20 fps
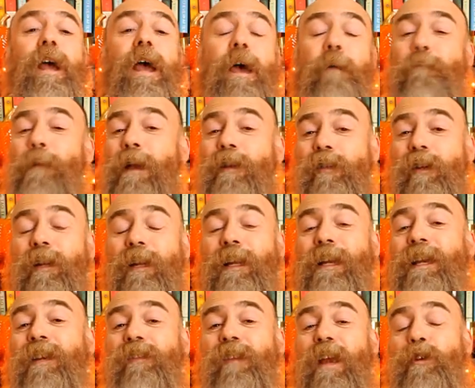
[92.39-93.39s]
And basically
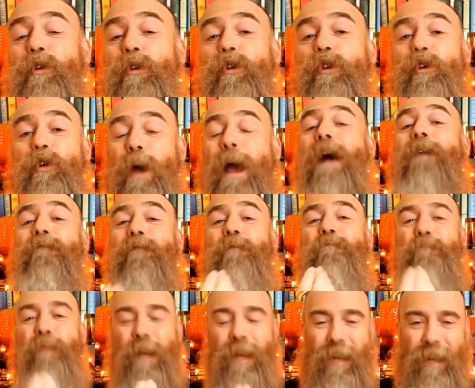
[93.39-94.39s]
he's saying you have to
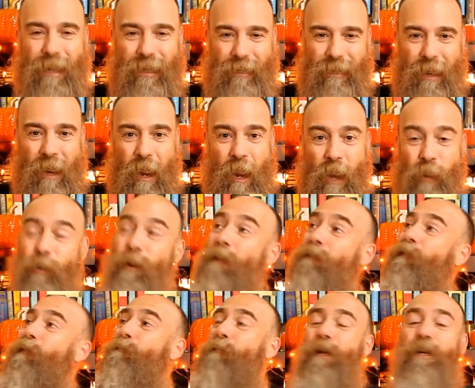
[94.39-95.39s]
be it. You
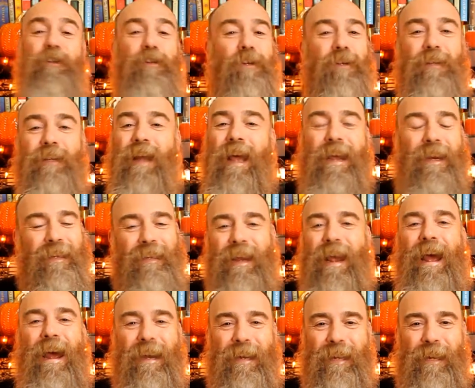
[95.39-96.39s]
have to be just like
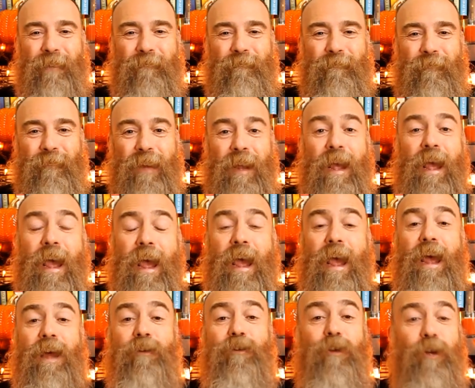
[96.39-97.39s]
daddy.
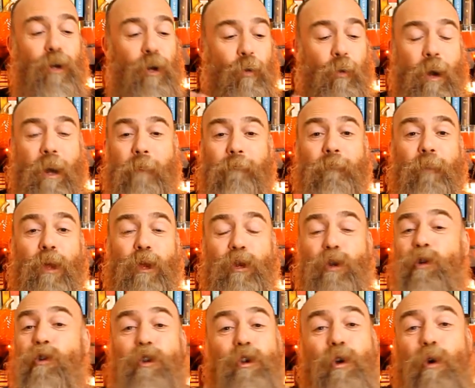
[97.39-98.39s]
And you know what?
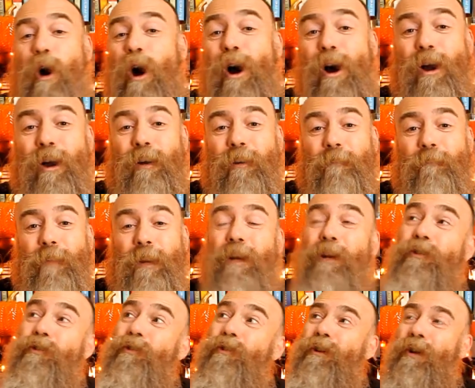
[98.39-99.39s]
You are,
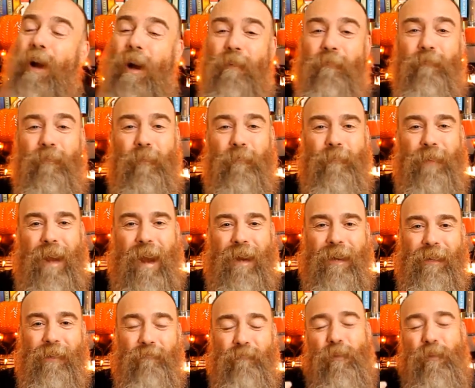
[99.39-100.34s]
because you come from daddy.